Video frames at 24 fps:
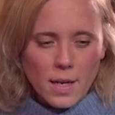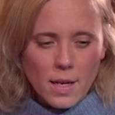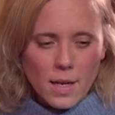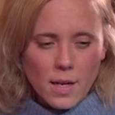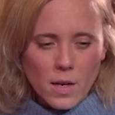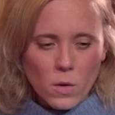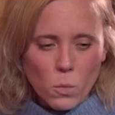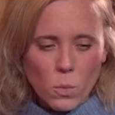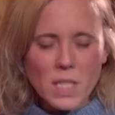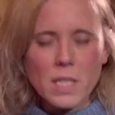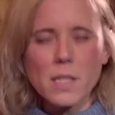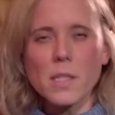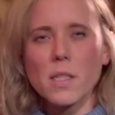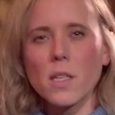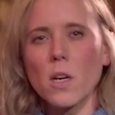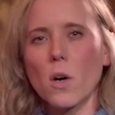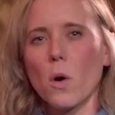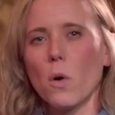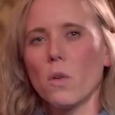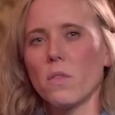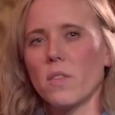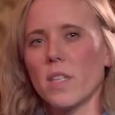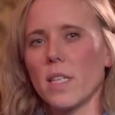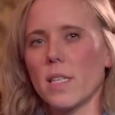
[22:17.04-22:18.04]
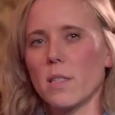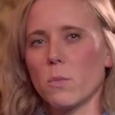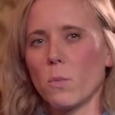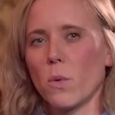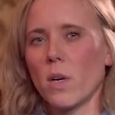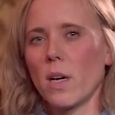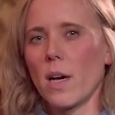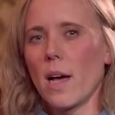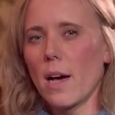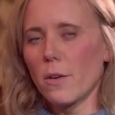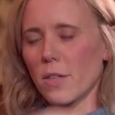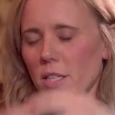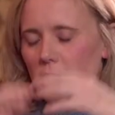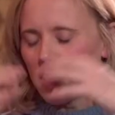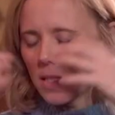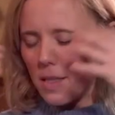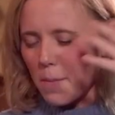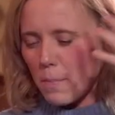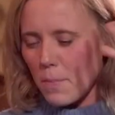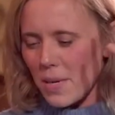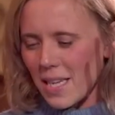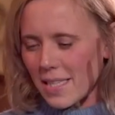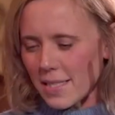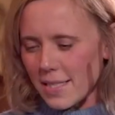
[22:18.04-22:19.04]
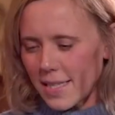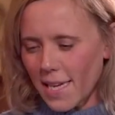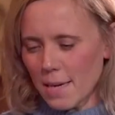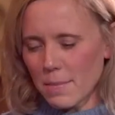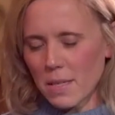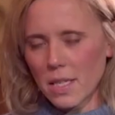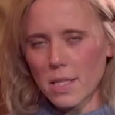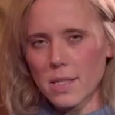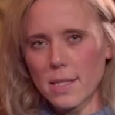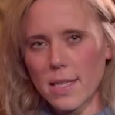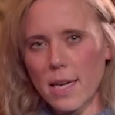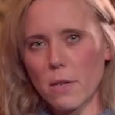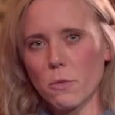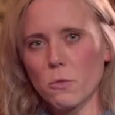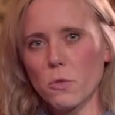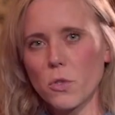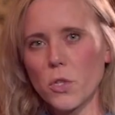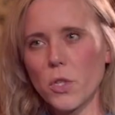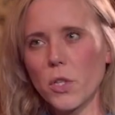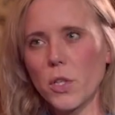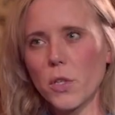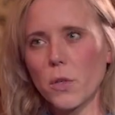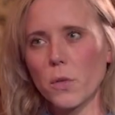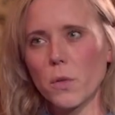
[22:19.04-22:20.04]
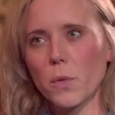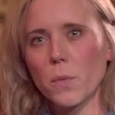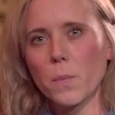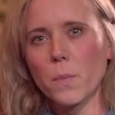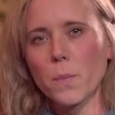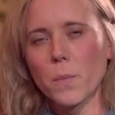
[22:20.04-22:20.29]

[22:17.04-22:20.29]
how does the pandemic sound to you?